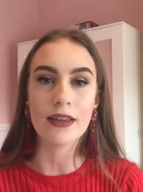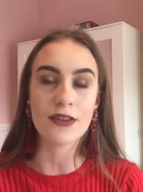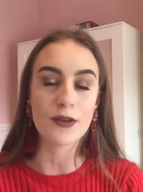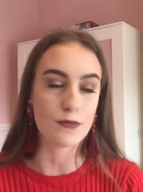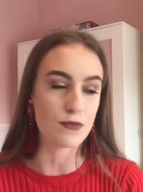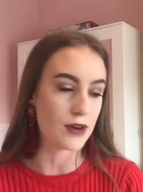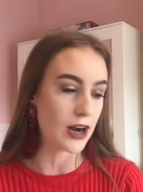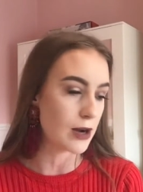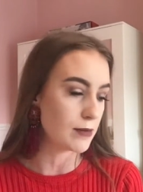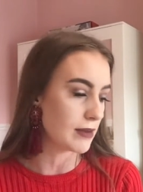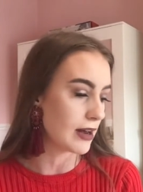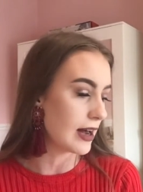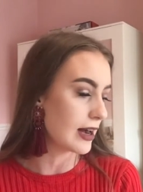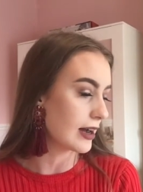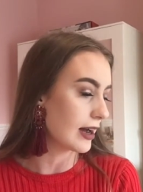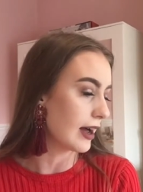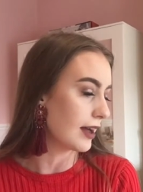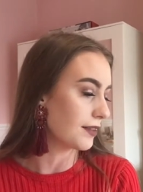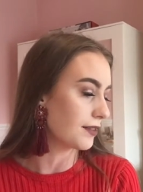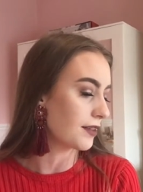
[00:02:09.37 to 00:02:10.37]
into Primark
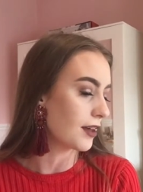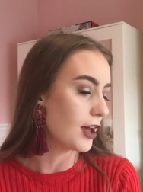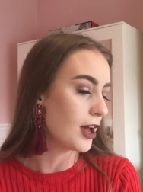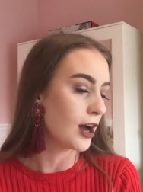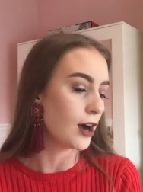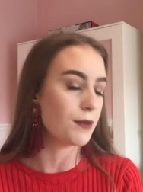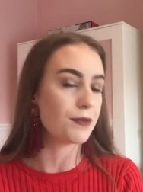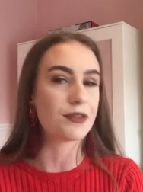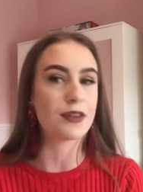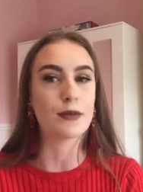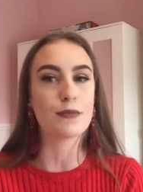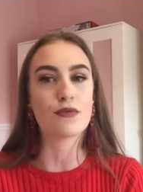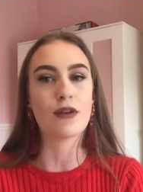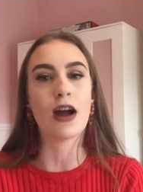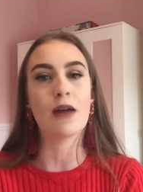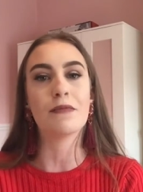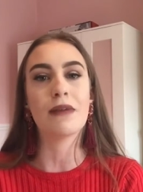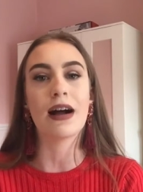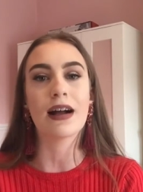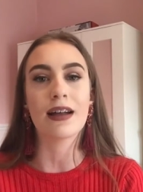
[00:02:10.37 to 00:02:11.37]
and obviously
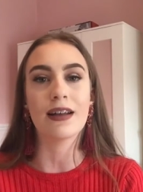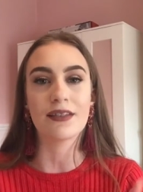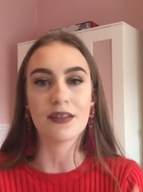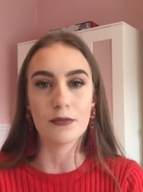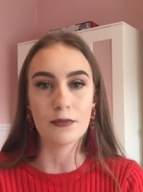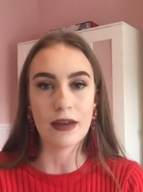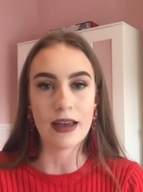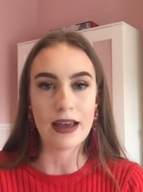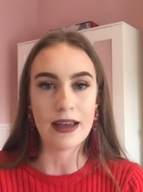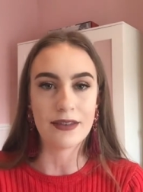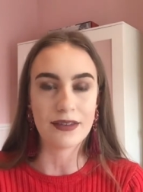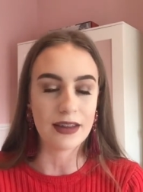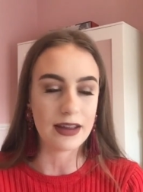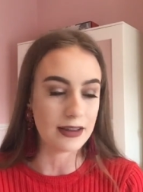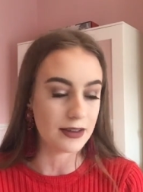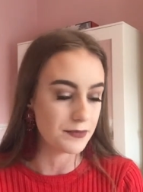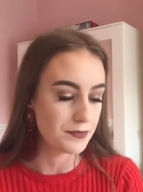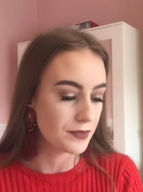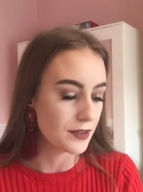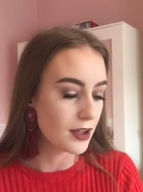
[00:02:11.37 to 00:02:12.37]
Primark is amazing.